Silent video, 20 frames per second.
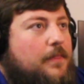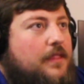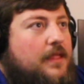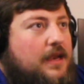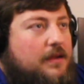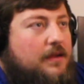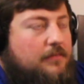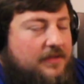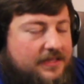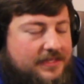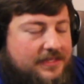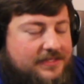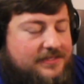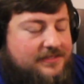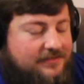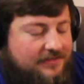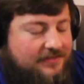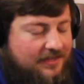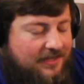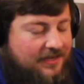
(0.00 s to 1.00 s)
I mean
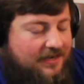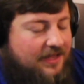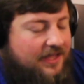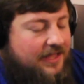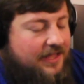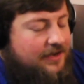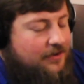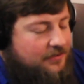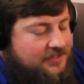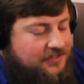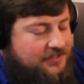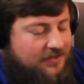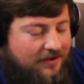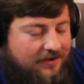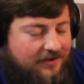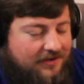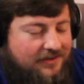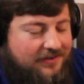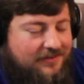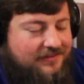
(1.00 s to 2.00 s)
this, and I know it's
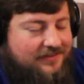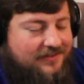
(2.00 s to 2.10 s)
hard.